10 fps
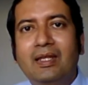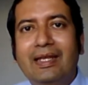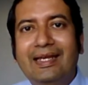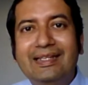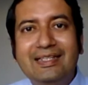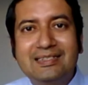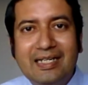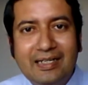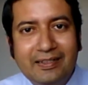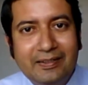any
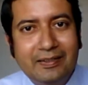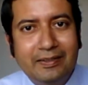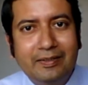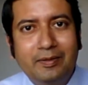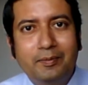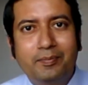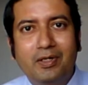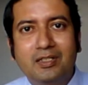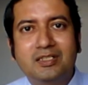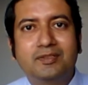standard
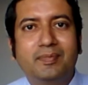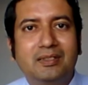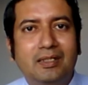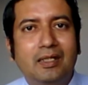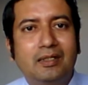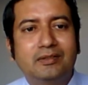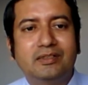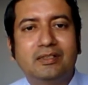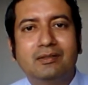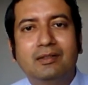process methodology.
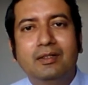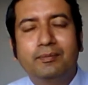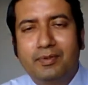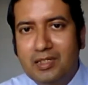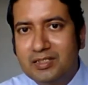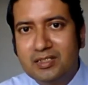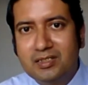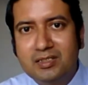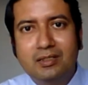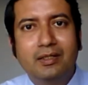
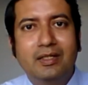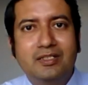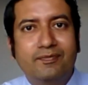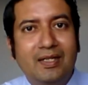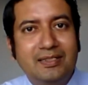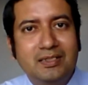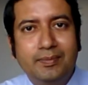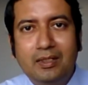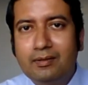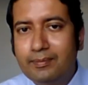Process is
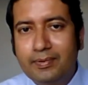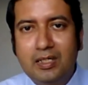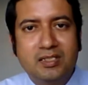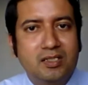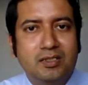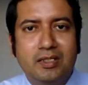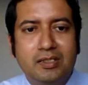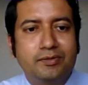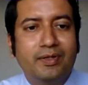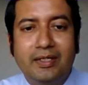flexible, process
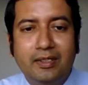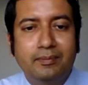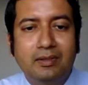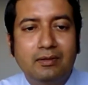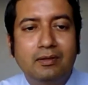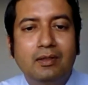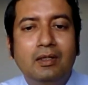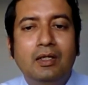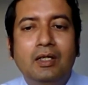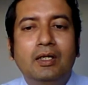is variable.
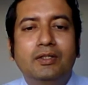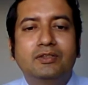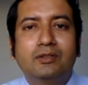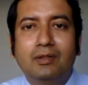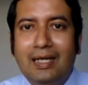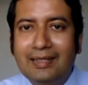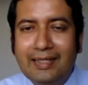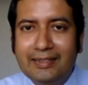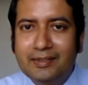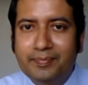So
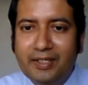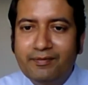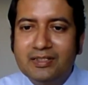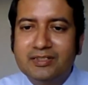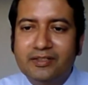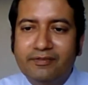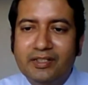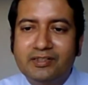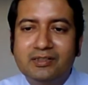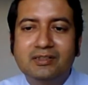unlike the previous
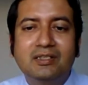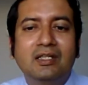generations,